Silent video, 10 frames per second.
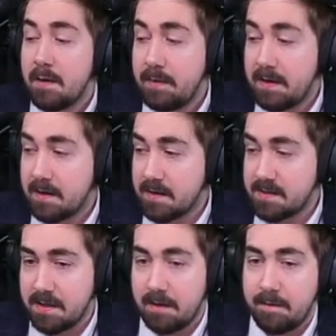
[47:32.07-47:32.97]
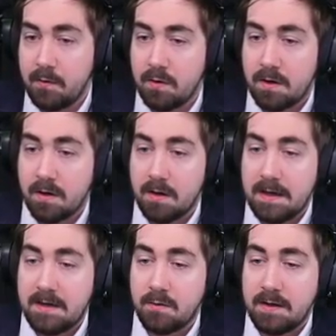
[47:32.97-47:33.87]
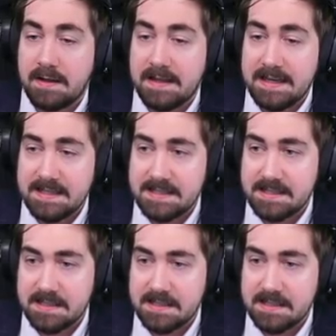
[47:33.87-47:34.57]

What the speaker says: because if you're currently doing this,